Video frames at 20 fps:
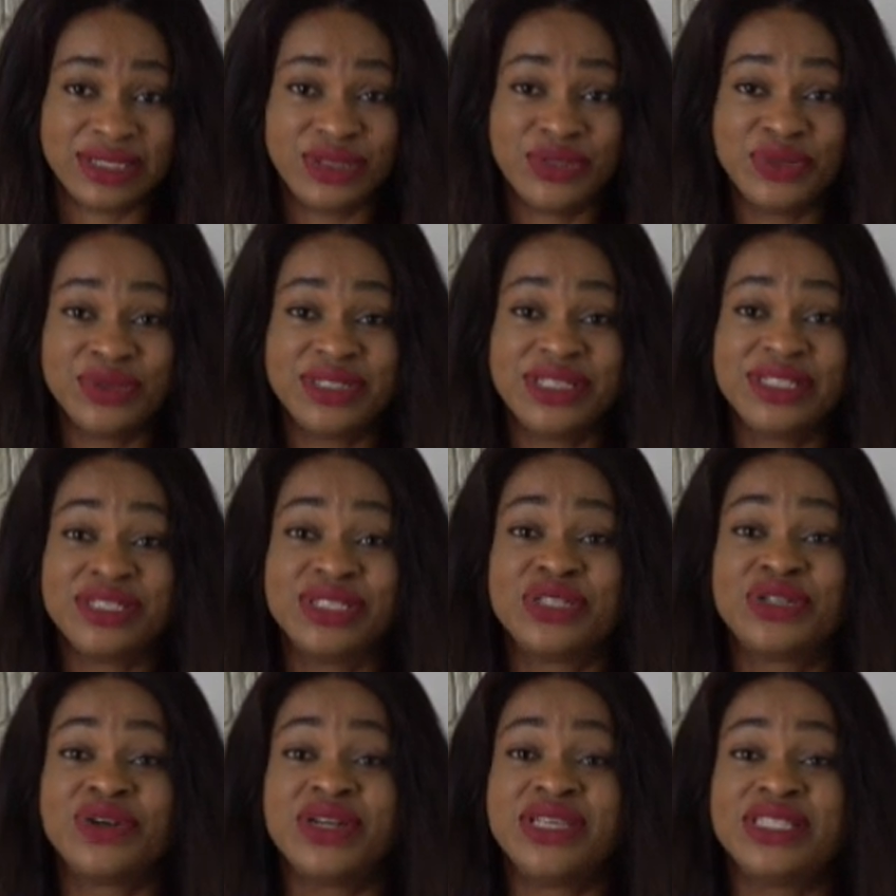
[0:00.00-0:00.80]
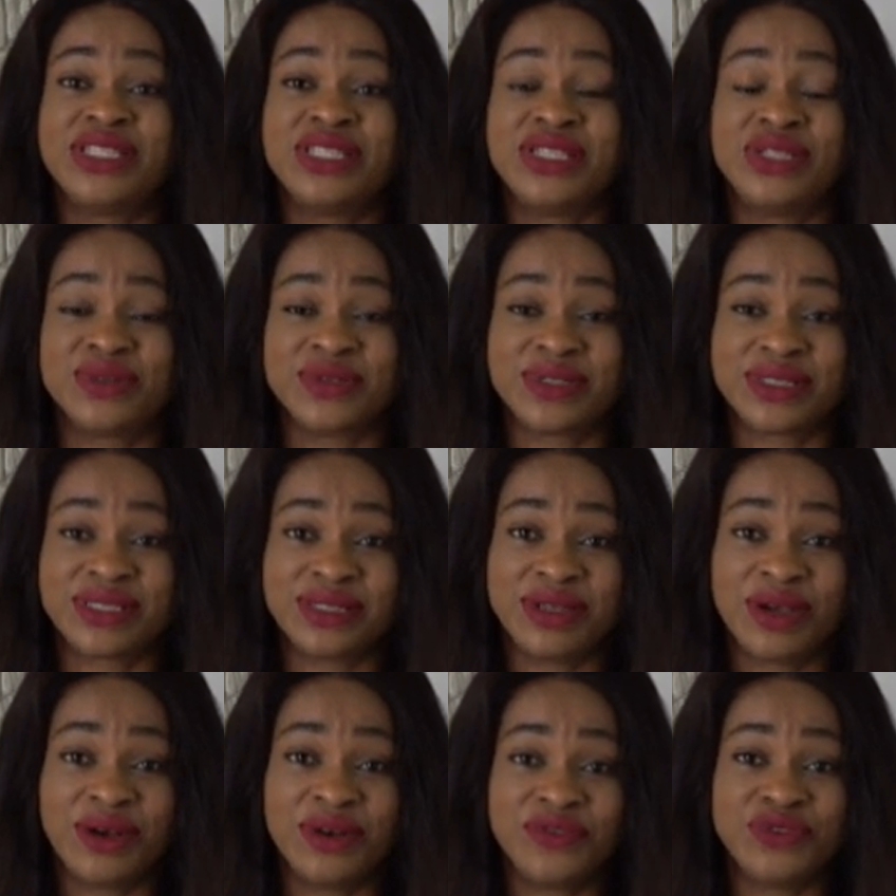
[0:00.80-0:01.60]
You disgrace
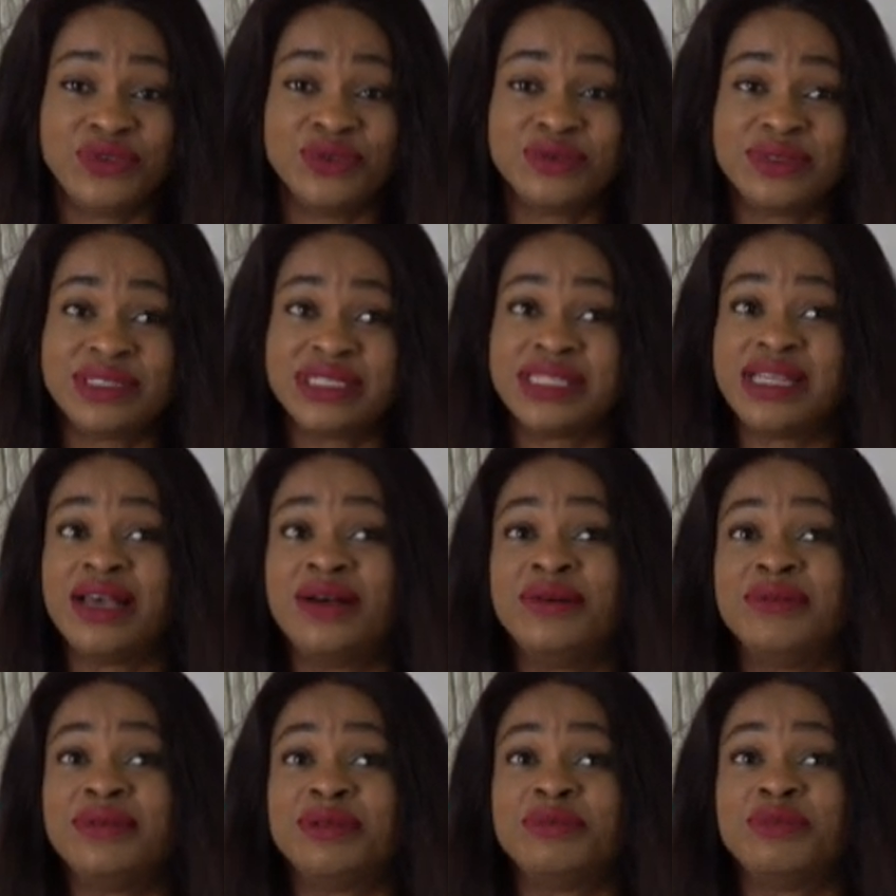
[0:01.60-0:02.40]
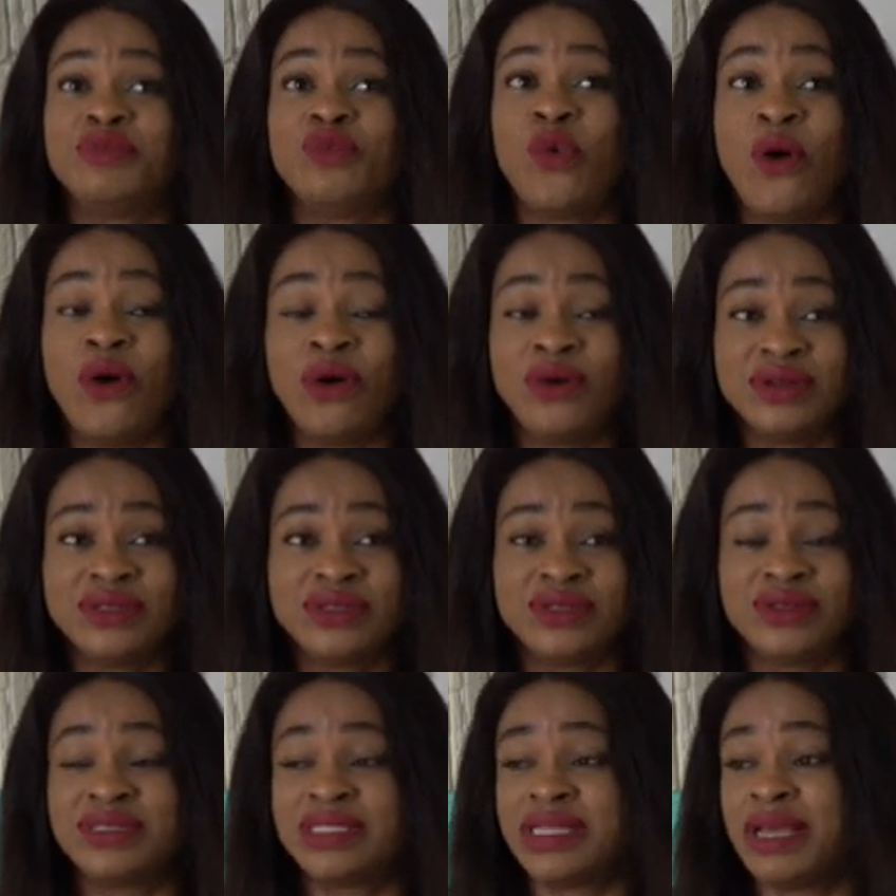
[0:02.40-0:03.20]
yourself, you tell the
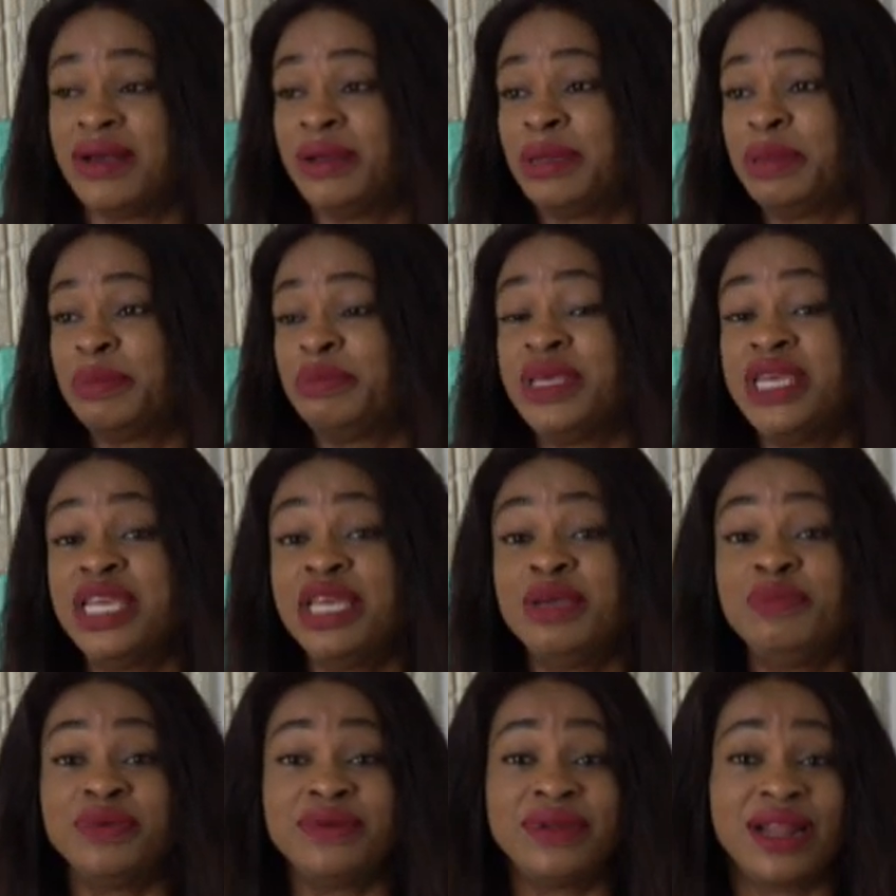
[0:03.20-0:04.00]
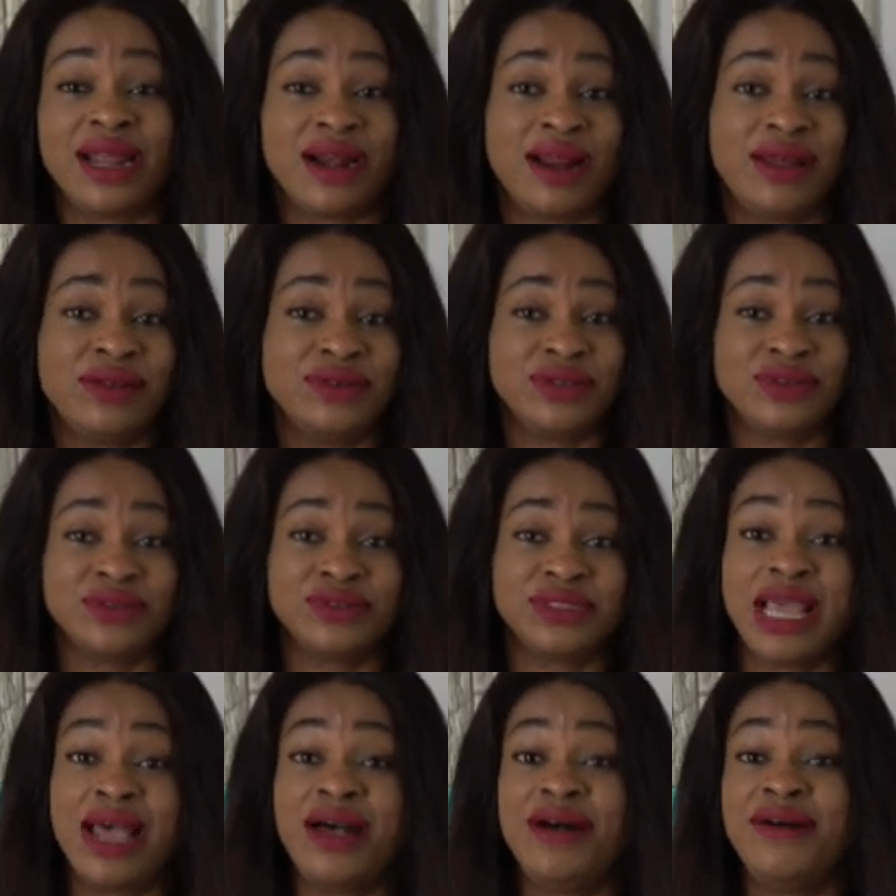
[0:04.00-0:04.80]
world, you tell the people around you,
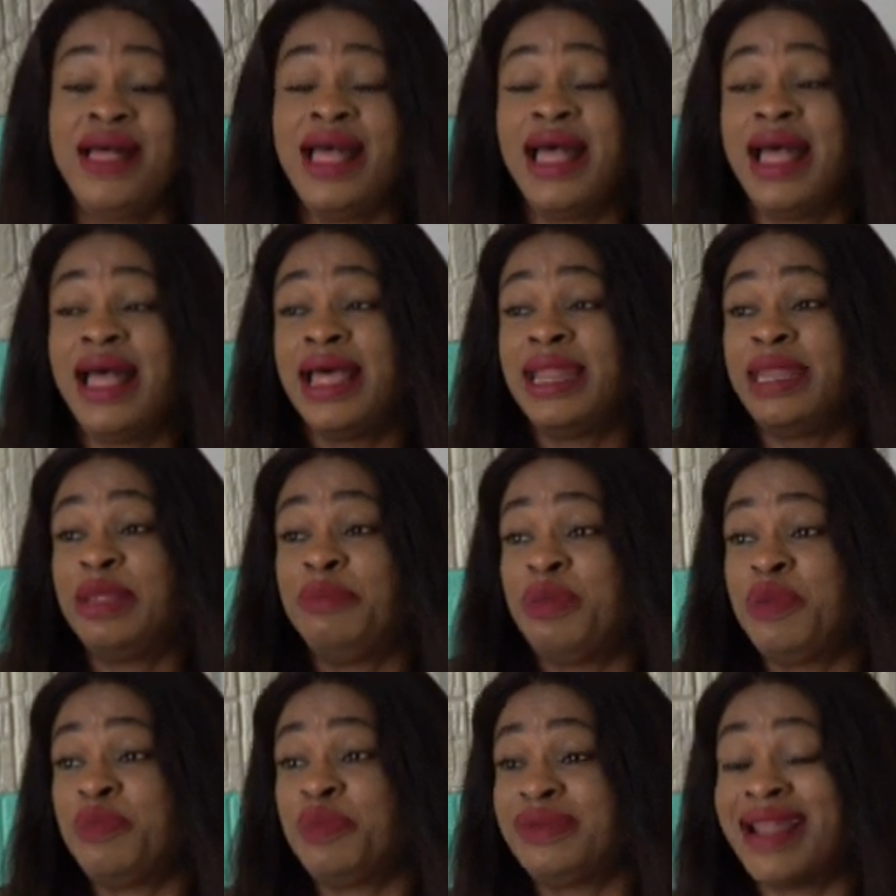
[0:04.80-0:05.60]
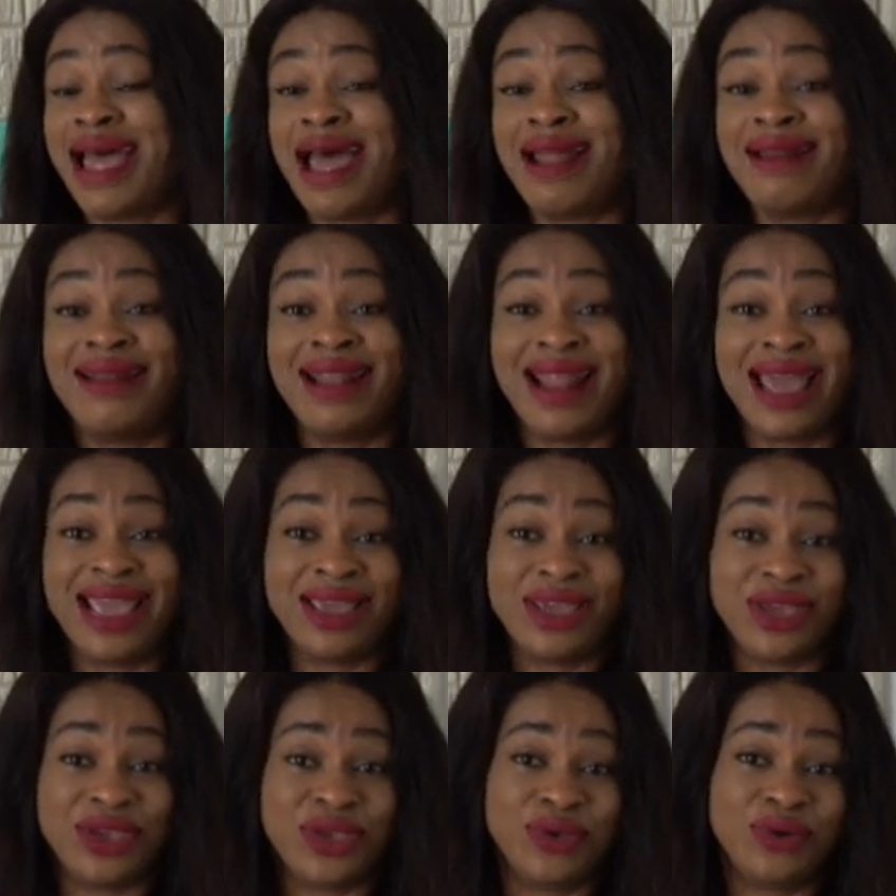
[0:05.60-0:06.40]
you tell the people that
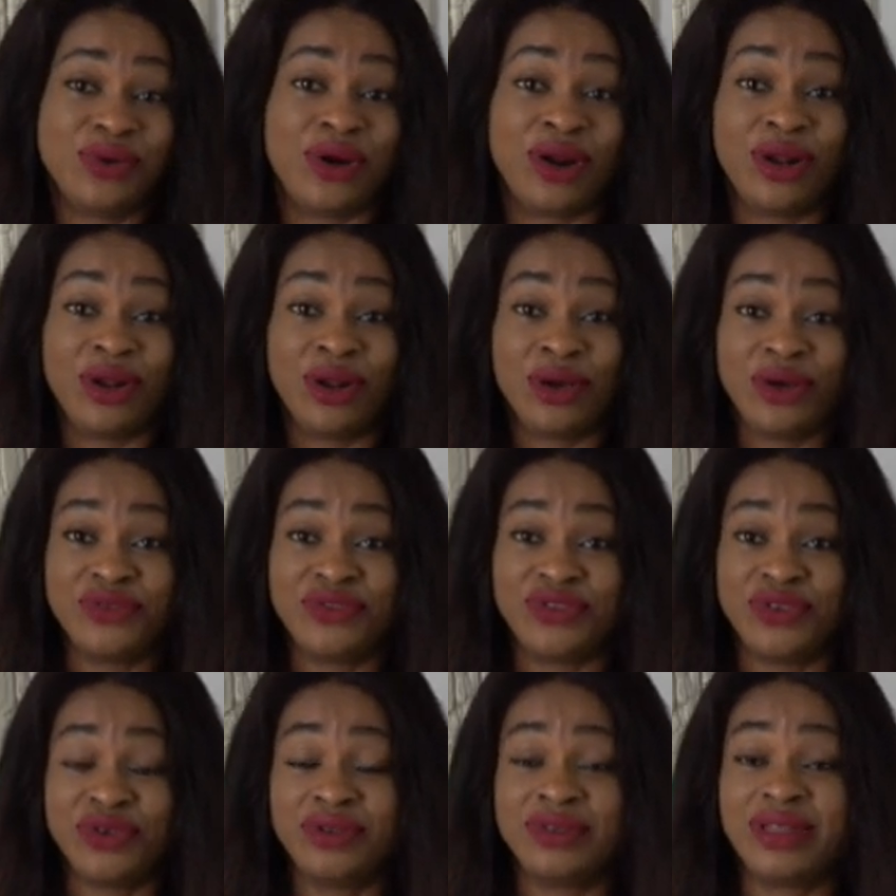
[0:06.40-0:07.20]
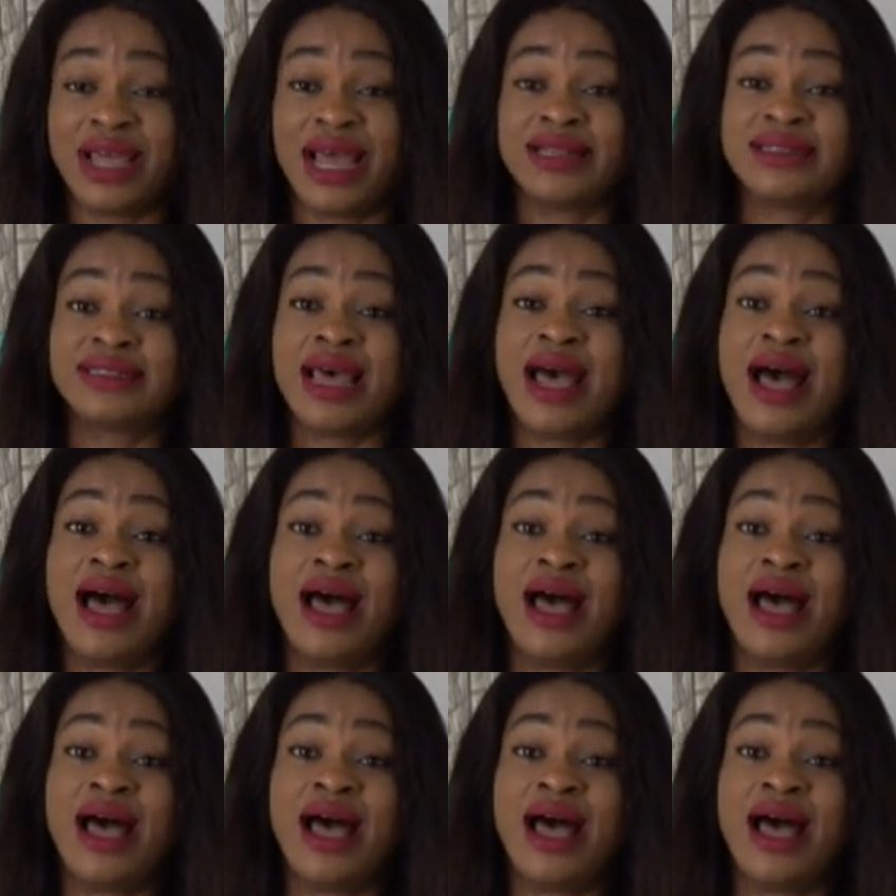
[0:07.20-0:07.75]
like you or love you that